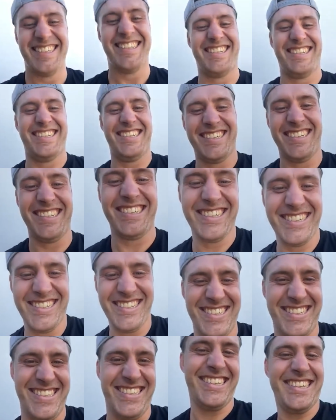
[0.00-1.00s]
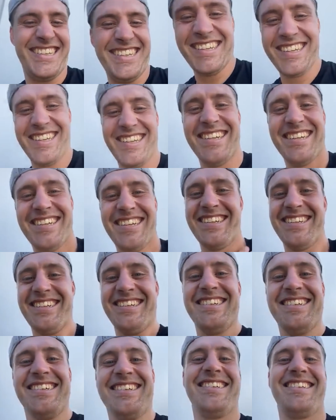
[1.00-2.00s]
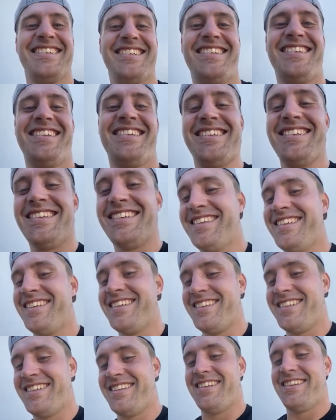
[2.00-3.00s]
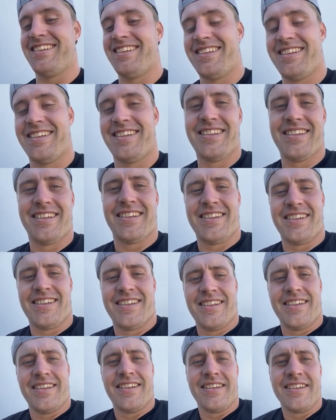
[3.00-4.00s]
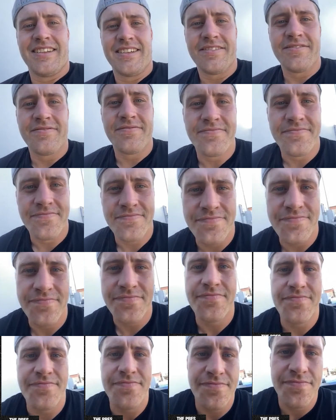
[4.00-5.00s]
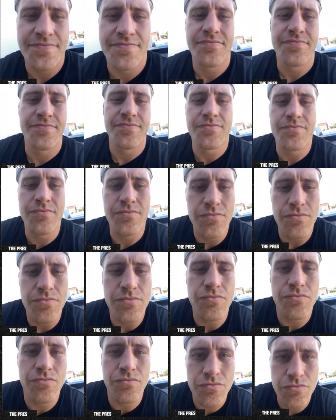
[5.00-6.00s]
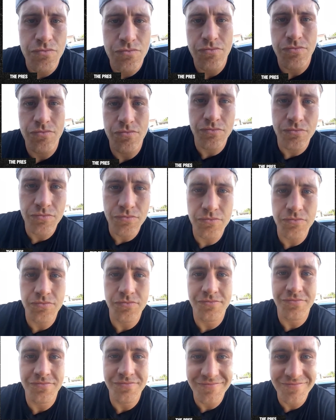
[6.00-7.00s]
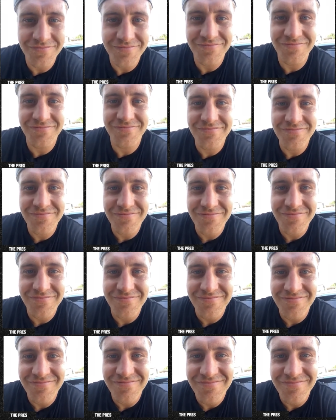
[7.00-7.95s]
No words are spoken by the person on screen.